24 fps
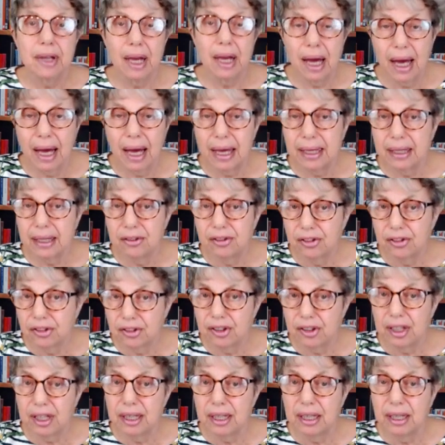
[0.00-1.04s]
I
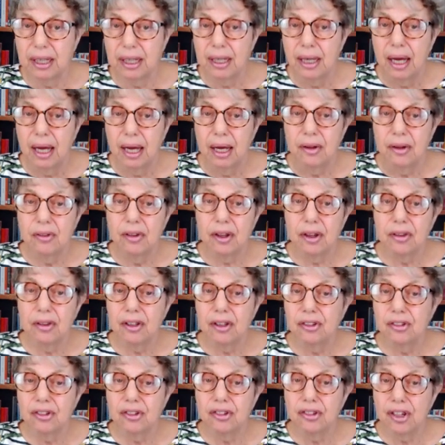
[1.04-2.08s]
see that
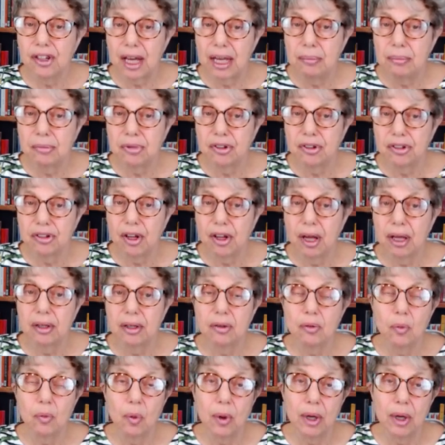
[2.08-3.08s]
this same son,